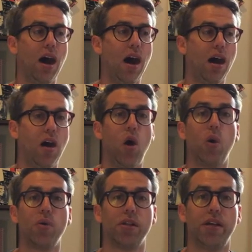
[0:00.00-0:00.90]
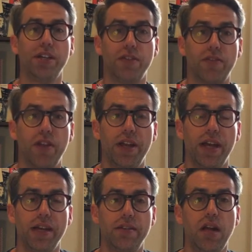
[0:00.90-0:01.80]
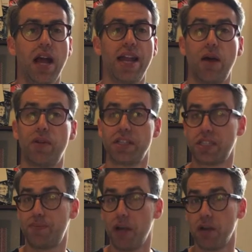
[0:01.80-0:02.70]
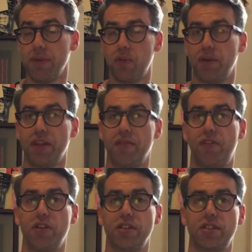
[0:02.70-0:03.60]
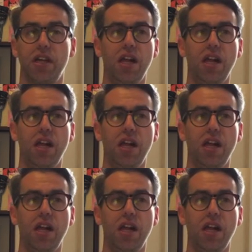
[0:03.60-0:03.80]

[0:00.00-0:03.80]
a hole in your front head, and I would experiment with it first.